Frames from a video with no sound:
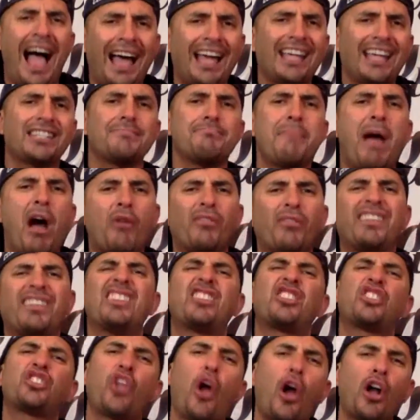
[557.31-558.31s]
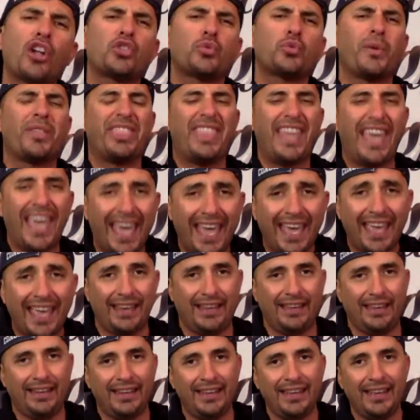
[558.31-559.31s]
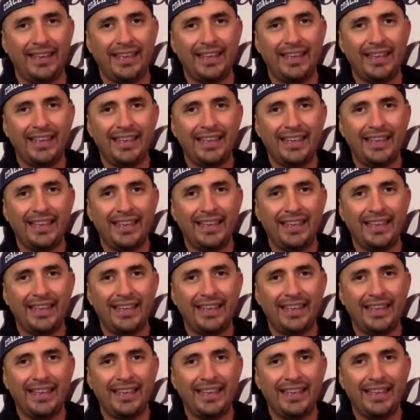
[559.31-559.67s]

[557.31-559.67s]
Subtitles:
the highest mountain. It starts within.